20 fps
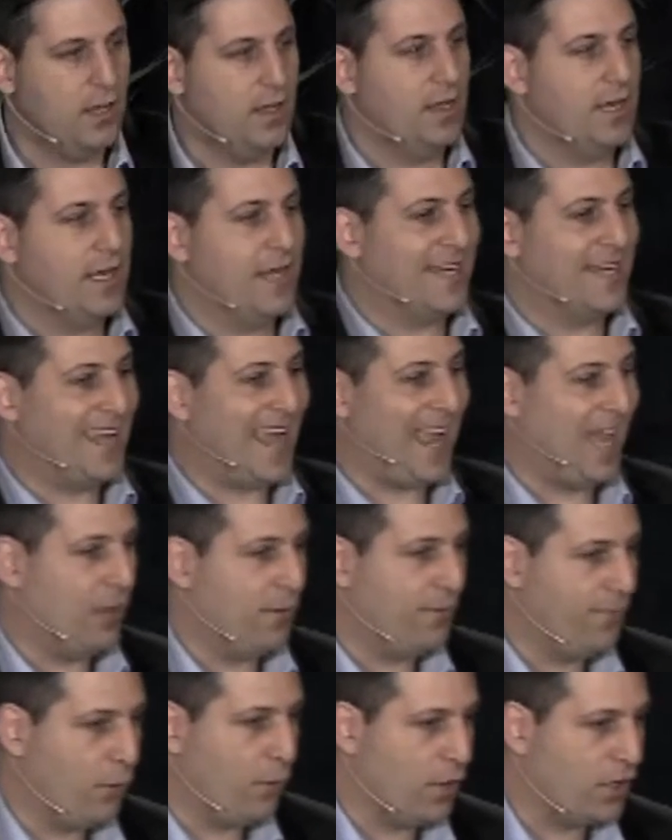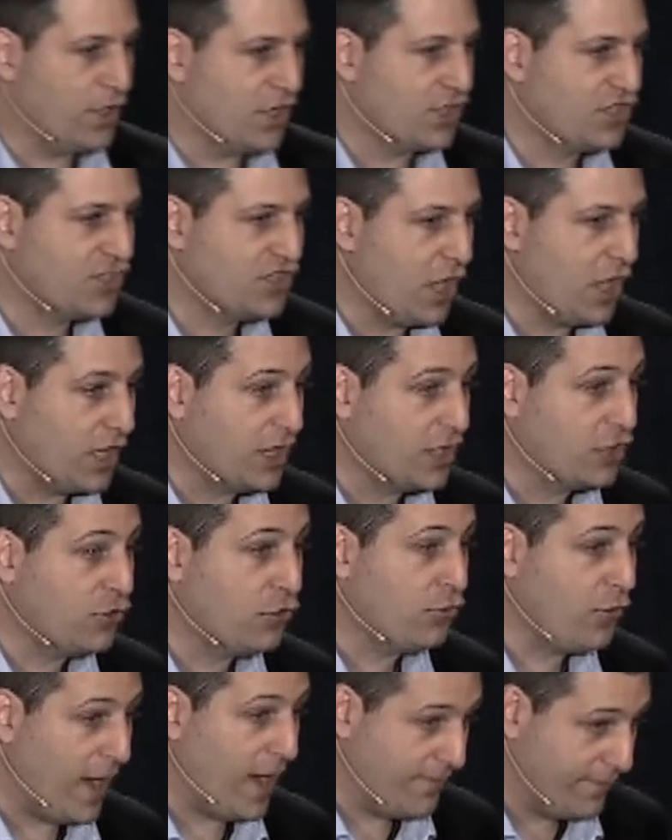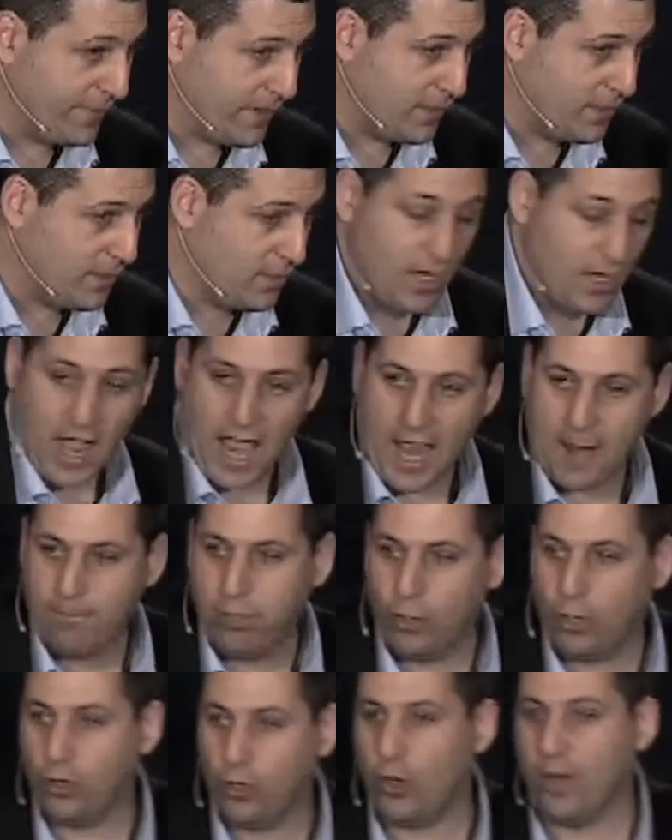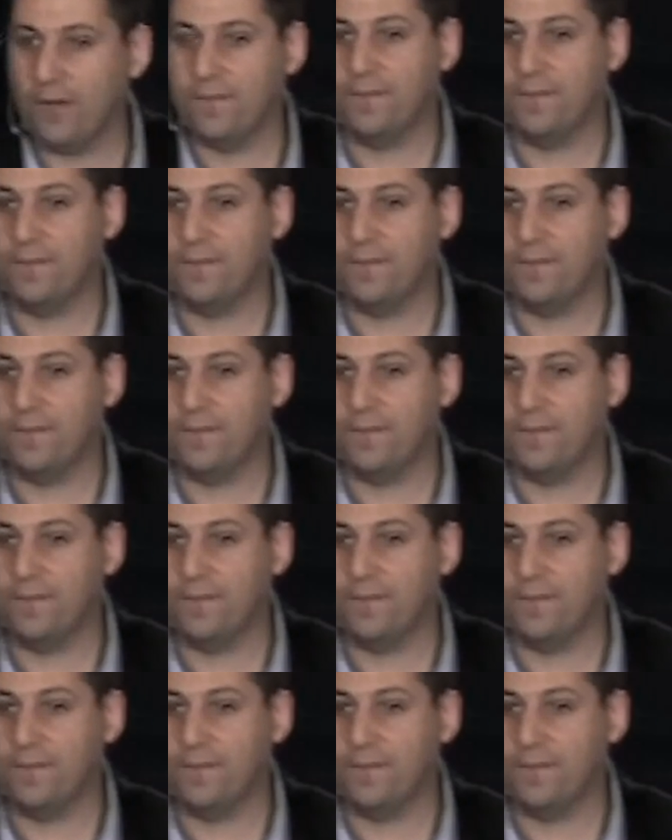in California, stuck in traffic, I pull off